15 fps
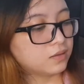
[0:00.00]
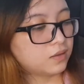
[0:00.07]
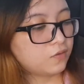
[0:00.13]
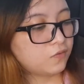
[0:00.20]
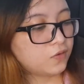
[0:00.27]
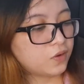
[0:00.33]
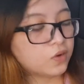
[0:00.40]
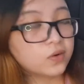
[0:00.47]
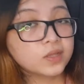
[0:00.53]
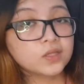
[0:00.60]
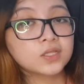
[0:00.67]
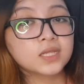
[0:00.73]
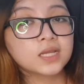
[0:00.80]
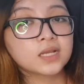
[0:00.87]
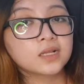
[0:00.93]
If we're going to
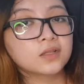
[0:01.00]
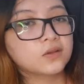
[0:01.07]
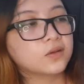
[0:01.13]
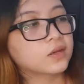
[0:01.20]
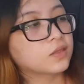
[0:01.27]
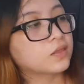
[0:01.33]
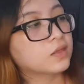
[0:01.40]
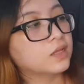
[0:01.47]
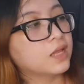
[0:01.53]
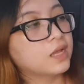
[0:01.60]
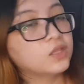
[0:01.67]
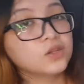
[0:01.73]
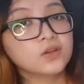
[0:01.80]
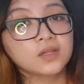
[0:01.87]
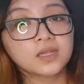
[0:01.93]
take a look at the
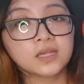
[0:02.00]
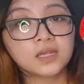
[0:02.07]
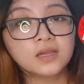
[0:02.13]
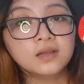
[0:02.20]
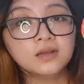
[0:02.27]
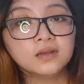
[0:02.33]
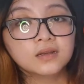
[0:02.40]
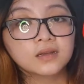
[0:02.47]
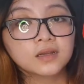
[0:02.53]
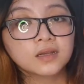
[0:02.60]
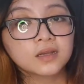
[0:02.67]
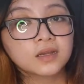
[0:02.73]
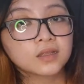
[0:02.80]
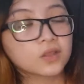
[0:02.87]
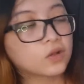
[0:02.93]
letter E,
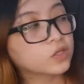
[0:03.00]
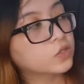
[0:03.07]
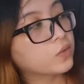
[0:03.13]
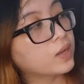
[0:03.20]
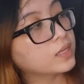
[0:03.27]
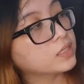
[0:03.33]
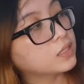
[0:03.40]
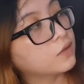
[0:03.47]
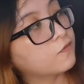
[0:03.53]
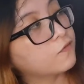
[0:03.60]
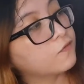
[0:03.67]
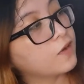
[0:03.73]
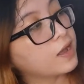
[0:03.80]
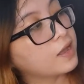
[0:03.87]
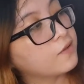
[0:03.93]
it also has the
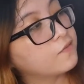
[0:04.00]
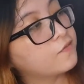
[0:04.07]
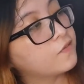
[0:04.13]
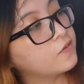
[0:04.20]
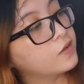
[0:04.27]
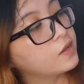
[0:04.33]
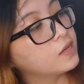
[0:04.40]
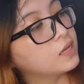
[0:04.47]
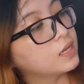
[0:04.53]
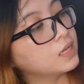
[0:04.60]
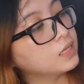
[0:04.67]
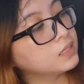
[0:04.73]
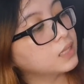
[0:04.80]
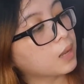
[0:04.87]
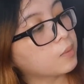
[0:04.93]
5
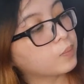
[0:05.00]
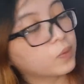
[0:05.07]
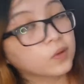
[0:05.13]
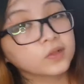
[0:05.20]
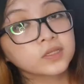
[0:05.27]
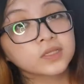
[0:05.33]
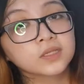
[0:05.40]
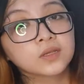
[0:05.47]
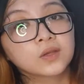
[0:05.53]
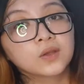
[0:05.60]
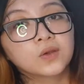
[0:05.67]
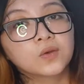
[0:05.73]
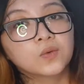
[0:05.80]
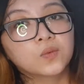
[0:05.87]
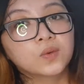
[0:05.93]
examples
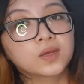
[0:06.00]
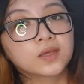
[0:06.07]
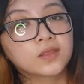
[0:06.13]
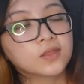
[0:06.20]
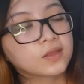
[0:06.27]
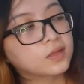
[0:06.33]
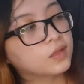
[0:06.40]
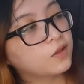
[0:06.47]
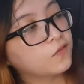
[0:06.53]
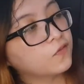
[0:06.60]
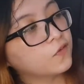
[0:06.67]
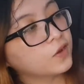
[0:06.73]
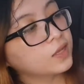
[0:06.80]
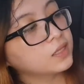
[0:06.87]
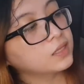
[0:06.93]
with
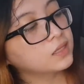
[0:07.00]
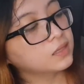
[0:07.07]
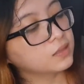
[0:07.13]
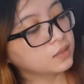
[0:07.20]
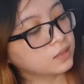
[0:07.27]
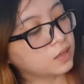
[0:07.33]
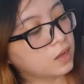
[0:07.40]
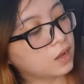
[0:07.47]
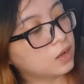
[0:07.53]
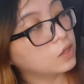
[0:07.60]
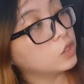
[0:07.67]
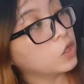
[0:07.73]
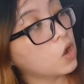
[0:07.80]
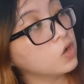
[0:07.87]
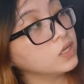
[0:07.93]
different
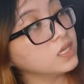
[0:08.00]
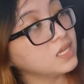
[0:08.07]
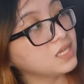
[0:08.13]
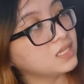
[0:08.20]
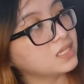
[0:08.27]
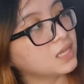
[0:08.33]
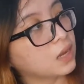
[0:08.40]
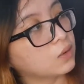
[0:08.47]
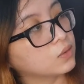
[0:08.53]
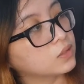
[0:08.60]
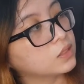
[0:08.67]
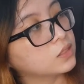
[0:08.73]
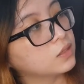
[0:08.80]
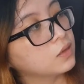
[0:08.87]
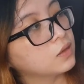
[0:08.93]
long E
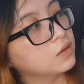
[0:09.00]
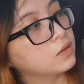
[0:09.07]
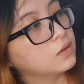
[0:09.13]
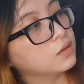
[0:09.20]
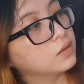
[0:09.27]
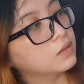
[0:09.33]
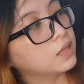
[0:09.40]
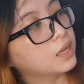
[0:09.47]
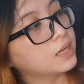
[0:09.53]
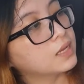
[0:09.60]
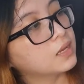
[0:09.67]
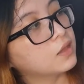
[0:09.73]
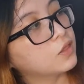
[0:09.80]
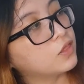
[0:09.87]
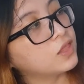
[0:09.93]
sounds like
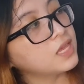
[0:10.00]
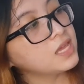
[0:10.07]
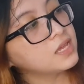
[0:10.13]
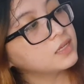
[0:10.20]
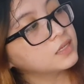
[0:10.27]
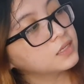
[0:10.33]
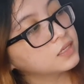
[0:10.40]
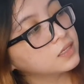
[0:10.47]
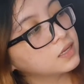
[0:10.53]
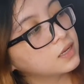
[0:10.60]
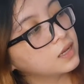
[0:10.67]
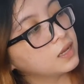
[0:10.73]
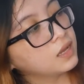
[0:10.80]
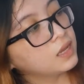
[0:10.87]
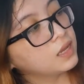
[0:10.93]
these,
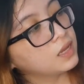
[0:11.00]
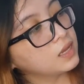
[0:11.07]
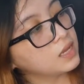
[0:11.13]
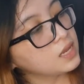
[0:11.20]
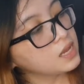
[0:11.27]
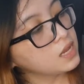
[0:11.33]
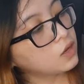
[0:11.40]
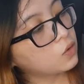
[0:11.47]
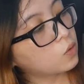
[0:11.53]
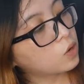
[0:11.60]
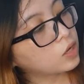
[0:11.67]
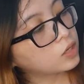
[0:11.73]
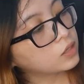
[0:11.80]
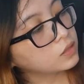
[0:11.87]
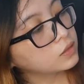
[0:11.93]

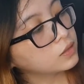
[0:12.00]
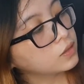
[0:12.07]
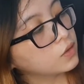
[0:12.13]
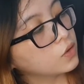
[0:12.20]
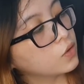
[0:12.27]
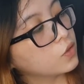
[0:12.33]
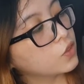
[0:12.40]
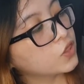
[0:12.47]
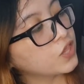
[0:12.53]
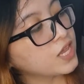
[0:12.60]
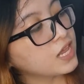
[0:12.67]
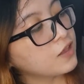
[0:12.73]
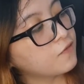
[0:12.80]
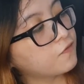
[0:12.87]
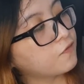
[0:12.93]
equal,
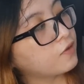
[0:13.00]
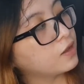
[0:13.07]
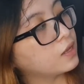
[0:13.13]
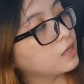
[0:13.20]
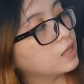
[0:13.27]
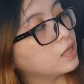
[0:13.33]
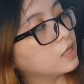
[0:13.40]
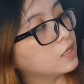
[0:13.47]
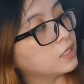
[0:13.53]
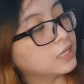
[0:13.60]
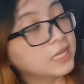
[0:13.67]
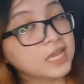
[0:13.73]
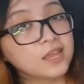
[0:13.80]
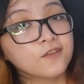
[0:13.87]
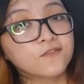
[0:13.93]
thief,
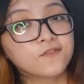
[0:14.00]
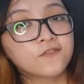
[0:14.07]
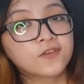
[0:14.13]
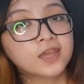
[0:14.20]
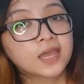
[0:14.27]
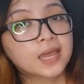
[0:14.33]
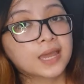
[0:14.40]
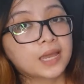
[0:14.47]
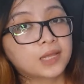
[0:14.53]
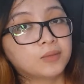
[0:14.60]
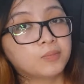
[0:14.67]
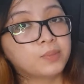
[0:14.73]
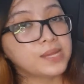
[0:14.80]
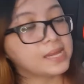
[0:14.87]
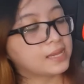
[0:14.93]
leaf,
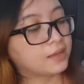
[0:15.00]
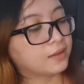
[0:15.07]
and bee.